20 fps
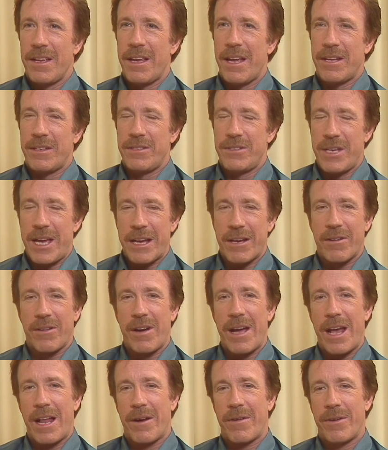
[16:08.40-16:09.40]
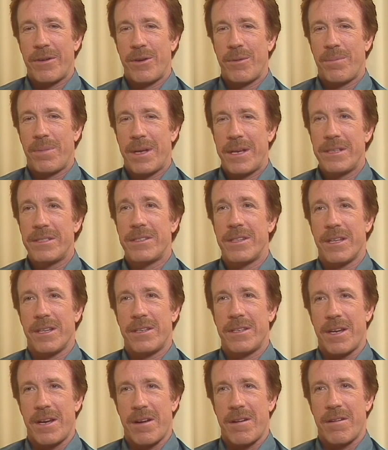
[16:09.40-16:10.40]
Yeah, Jack O'Halloran, who plays the
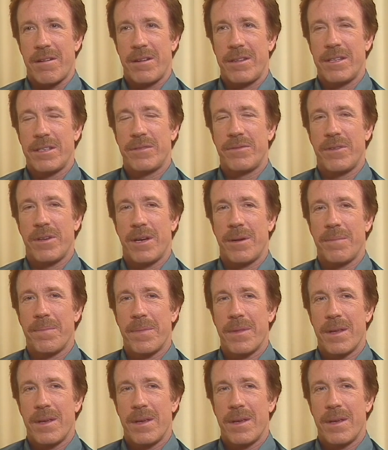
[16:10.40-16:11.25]
terror in this film,